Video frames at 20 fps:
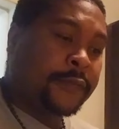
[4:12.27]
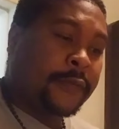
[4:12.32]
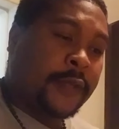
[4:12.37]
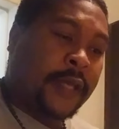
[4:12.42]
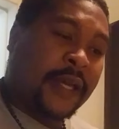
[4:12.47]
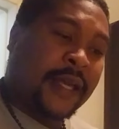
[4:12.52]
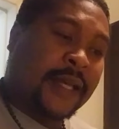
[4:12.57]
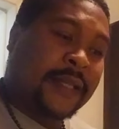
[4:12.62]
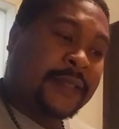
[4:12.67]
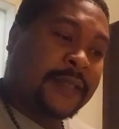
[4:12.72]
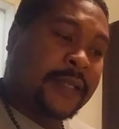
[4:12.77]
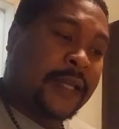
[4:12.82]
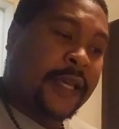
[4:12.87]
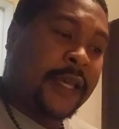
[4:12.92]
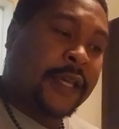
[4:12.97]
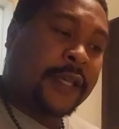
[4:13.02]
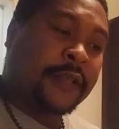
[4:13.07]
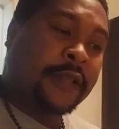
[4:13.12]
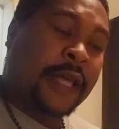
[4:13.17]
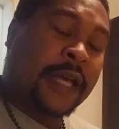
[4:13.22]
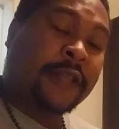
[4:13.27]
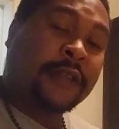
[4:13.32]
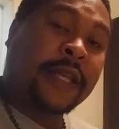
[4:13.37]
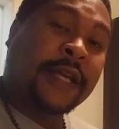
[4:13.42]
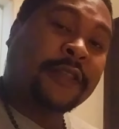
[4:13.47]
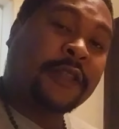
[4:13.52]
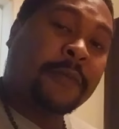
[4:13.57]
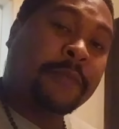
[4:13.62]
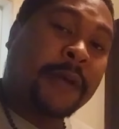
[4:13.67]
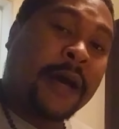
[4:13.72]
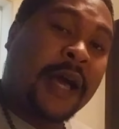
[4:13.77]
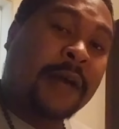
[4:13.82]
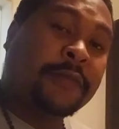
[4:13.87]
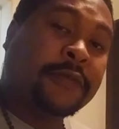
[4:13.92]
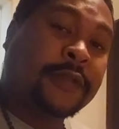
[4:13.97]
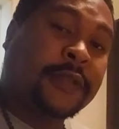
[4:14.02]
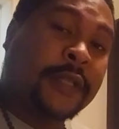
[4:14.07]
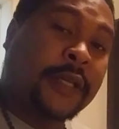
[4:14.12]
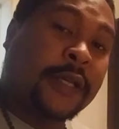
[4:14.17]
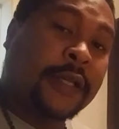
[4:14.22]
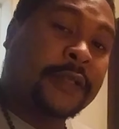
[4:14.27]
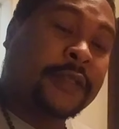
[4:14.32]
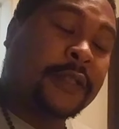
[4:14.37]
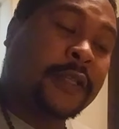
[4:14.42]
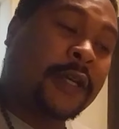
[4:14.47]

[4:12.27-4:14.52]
like I said, like the Bible says,